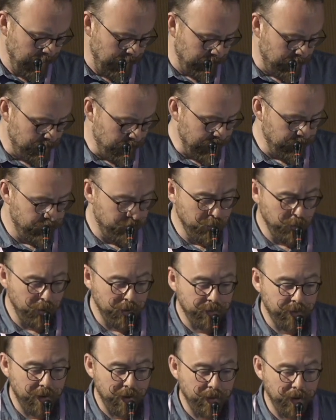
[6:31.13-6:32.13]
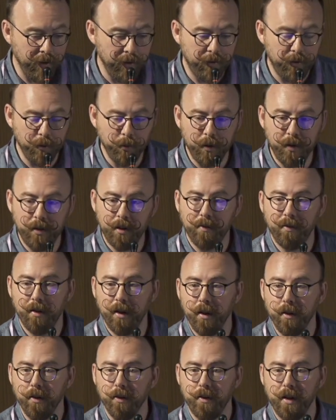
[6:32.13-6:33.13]
And the mice do it very
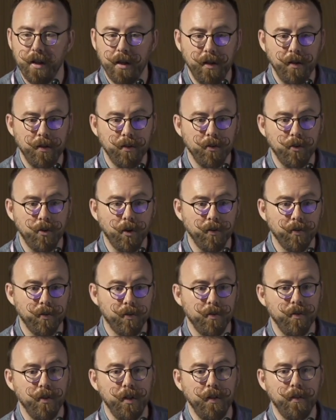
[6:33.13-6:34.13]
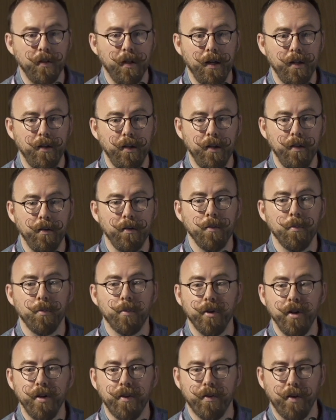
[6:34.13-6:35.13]
intuitively. They don't need any
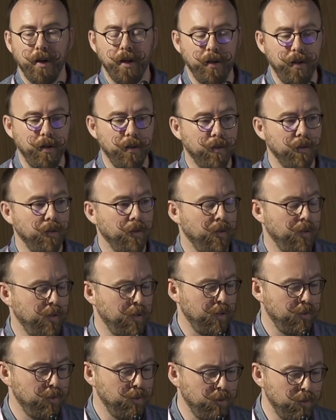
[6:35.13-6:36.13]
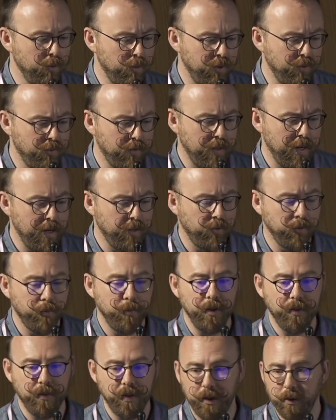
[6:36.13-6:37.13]
pre-training to do this task.
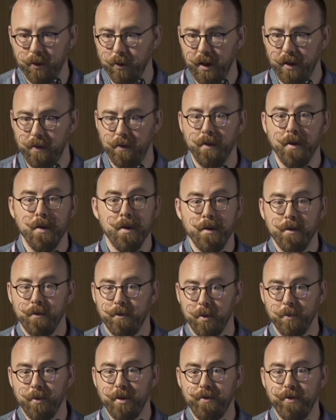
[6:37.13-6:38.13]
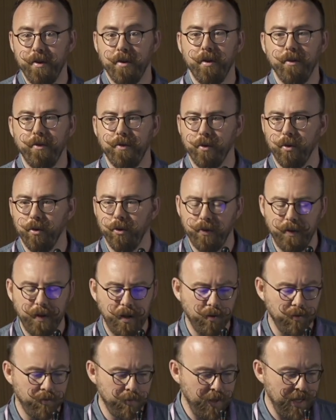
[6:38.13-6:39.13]
They do it from the very first
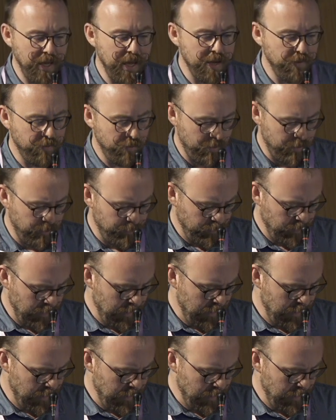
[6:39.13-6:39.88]
day of behavior.